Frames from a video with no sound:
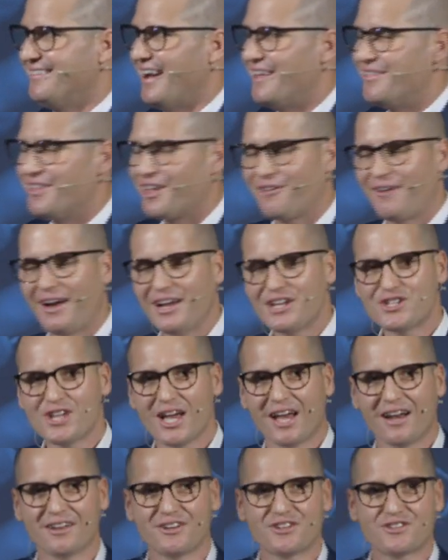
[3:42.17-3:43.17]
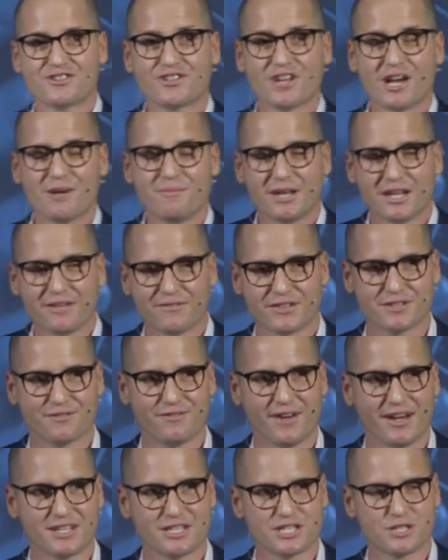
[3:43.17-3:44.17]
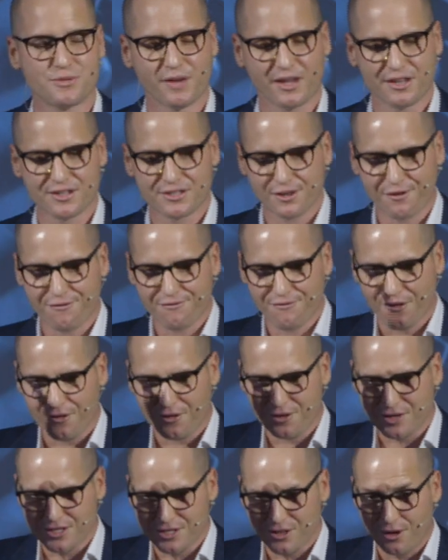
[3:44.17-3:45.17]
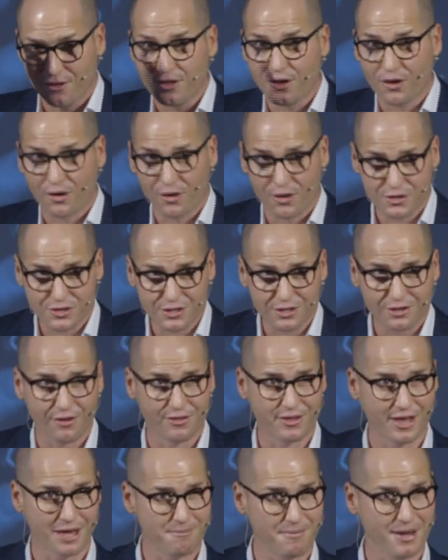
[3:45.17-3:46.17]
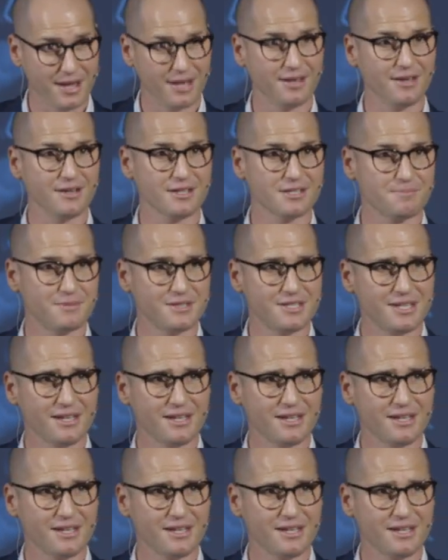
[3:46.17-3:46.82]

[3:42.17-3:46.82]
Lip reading: And the great challenge so many of us face is we get so focused on the urgent, on the immediate,